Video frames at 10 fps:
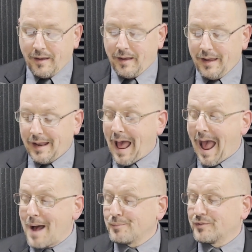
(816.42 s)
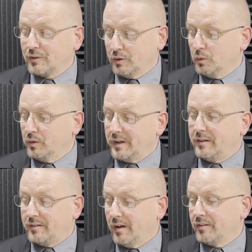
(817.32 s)
it absolutely
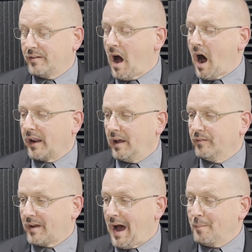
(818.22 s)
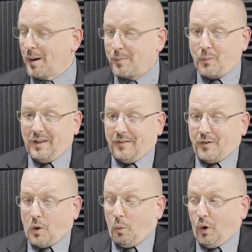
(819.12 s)
does not give time i mean we live in
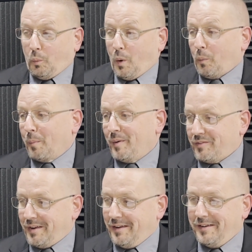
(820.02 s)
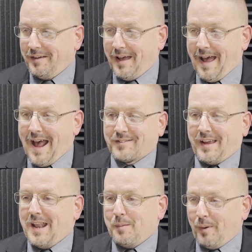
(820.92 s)
a world where we're busy Ask
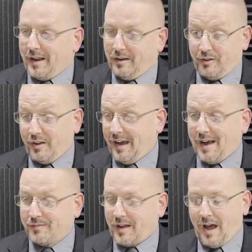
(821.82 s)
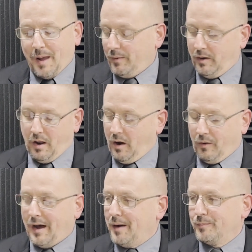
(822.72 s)
anybody, do you have time? No,
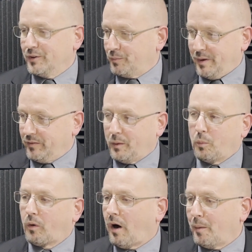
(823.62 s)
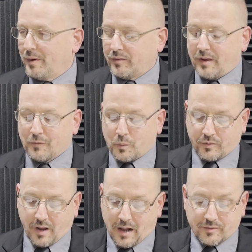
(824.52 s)
I'm just busy. We're all busy. Everyone's
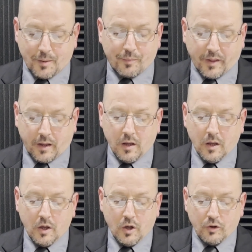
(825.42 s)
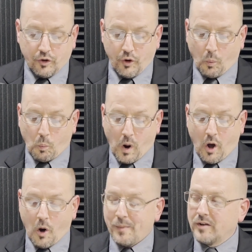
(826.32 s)
got something to do. What
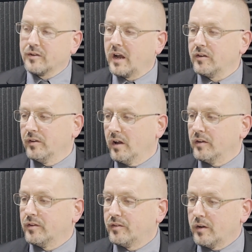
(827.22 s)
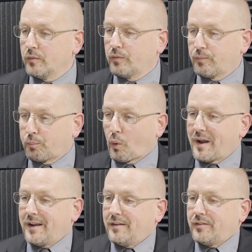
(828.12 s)
home education does is it
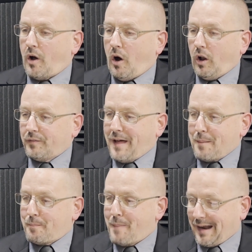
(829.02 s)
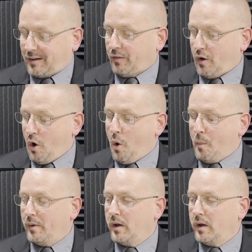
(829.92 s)
brings all of that back to the home